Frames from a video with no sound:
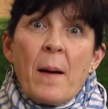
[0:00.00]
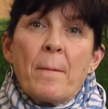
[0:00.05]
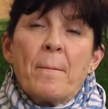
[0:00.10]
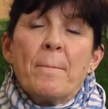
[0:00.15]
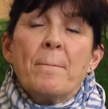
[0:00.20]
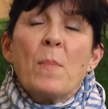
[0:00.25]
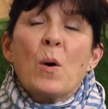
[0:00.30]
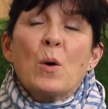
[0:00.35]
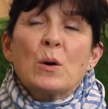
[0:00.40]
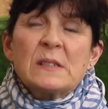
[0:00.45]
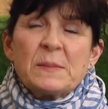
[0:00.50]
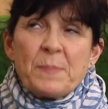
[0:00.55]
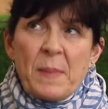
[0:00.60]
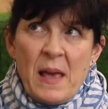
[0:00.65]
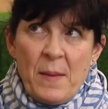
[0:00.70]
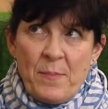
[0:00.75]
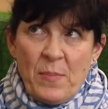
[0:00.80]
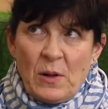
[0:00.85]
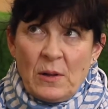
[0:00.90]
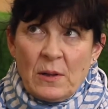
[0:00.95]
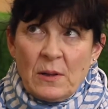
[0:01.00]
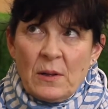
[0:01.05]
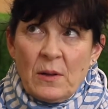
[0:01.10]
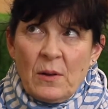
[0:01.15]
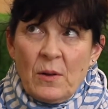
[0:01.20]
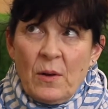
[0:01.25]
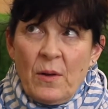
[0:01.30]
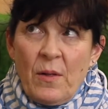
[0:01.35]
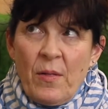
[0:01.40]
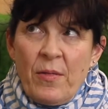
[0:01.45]
most people
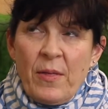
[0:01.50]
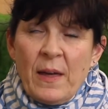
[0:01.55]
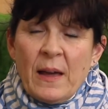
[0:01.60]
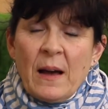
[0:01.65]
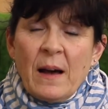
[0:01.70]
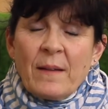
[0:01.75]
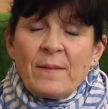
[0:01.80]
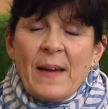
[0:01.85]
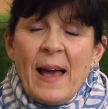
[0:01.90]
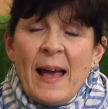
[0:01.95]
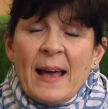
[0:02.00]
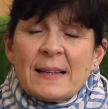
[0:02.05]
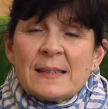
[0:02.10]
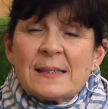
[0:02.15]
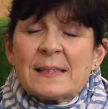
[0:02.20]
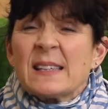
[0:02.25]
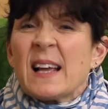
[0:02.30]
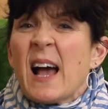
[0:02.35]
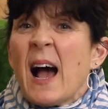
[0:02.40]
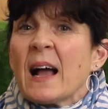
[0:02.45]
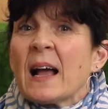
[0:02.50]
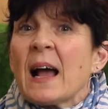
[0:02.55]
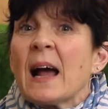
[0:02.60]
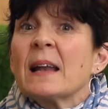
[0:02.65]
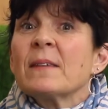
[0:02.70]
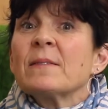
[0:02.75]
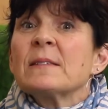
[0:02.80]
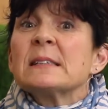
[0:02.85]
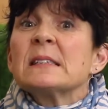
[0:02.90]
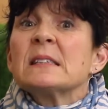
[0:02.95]
think of as
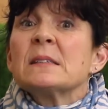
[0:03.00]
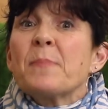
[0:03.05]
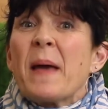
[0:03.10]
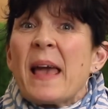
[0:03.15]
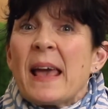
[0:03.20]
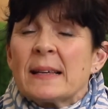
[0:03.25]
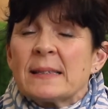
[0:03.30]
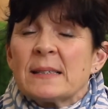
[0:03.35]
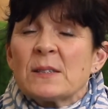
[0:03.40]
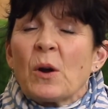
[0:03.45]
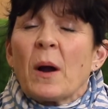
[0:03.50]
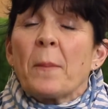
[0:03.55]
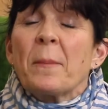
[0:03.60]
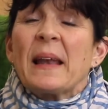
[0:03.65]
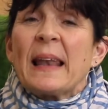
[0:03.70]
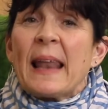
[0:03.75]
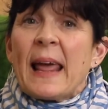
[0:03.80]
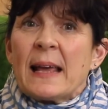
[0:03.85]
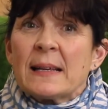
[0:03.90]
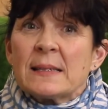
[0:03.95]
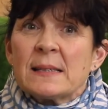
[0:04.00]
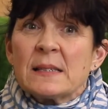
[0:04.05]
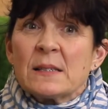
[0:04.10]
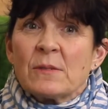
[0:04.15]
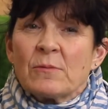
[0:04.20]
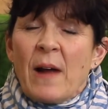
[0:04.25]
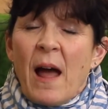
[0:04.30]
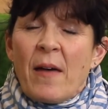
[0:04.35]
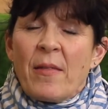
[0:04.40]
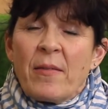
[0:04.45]
kind of a space or a place
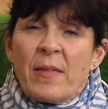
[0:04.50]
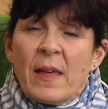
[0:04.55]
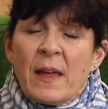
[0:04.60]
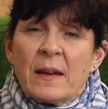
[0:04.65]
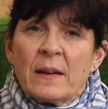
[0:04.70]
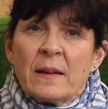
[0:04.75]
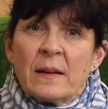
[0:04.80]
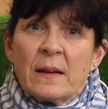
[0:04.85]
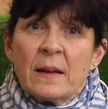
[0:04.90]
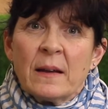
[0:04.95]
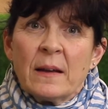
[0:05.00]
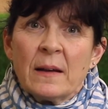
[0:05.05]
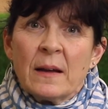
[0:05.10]
rather than